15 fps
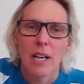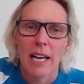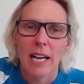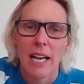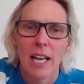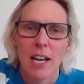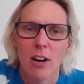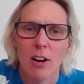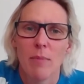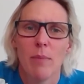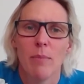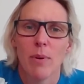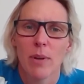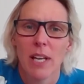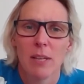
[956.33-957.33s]
And I
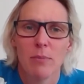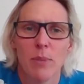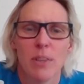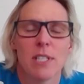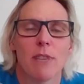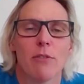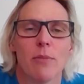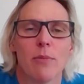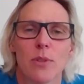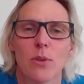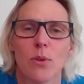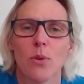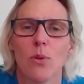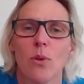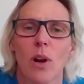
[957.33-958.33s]
remember getting picked up from
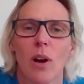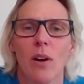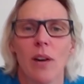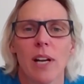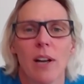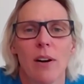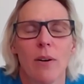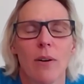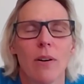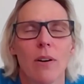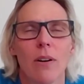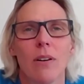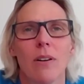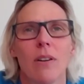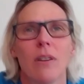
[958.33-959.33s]
school going, oh,
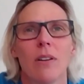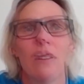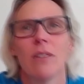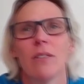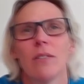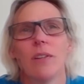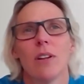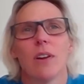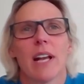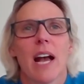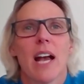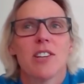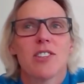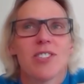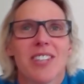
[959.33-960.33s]
you know,
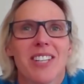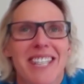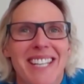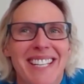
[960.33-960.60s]
occasionally,